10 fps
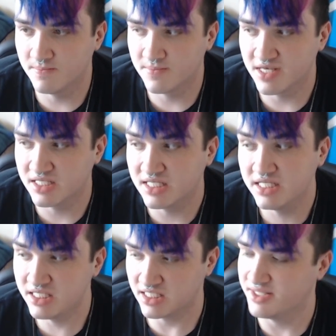
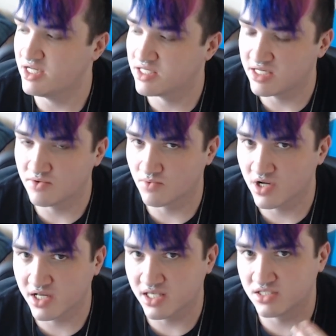It's not that it didn't
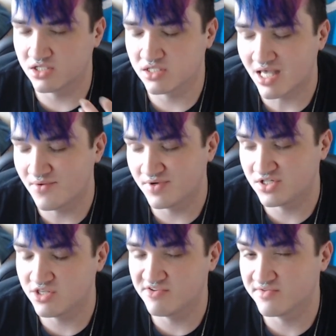work, it's just
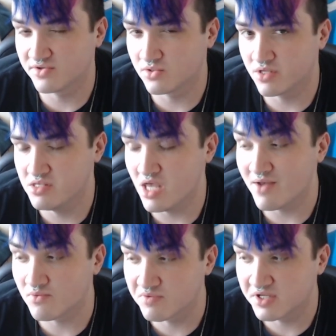
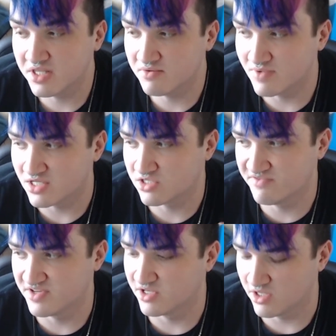I really wish
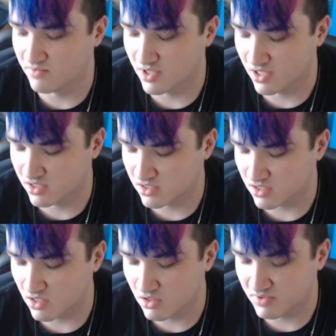the vanilla
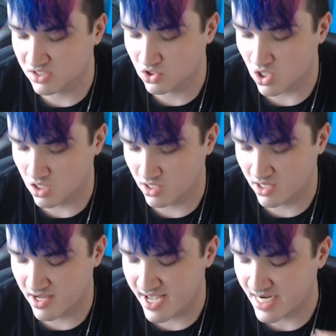worked or was stronger,
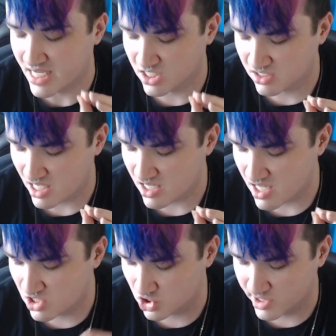and I just
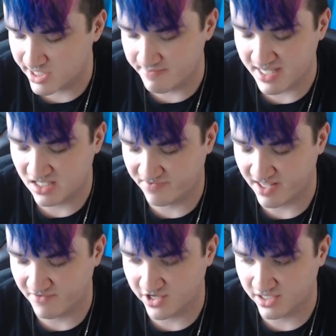enjoyed the peace
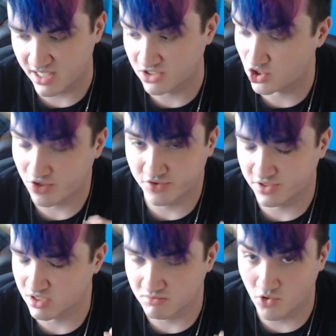flavoring as general
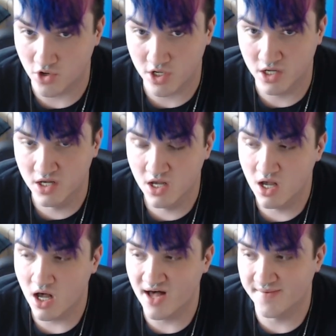sense more.
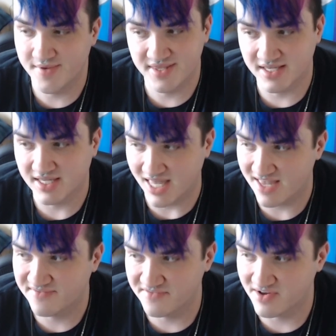And they
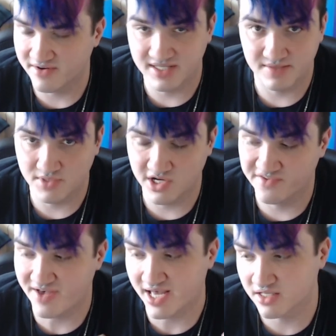gave very similar
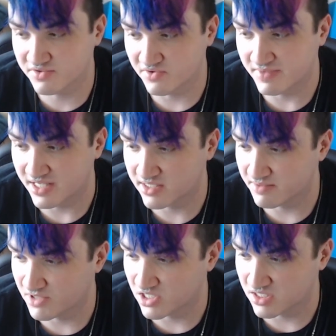effects for me
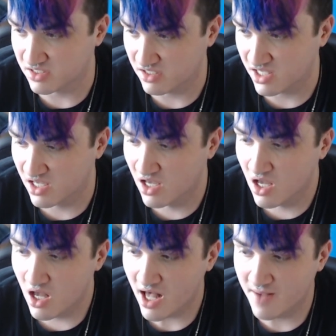personally.
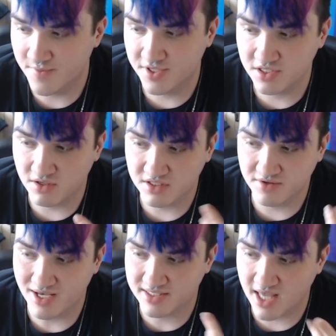And this
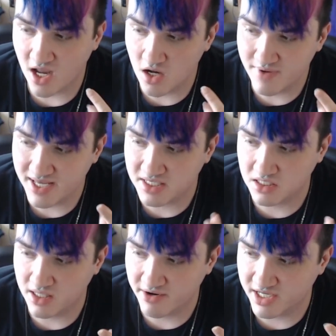also has caraway,
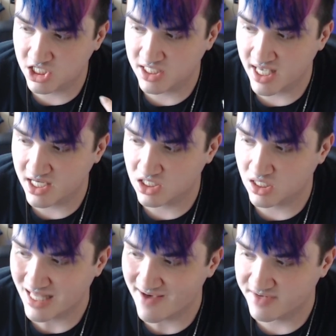clary sage,
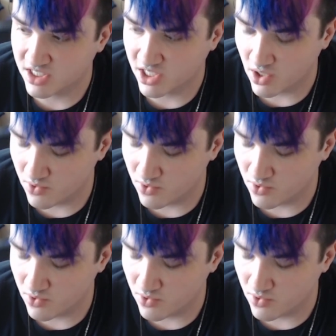lavender.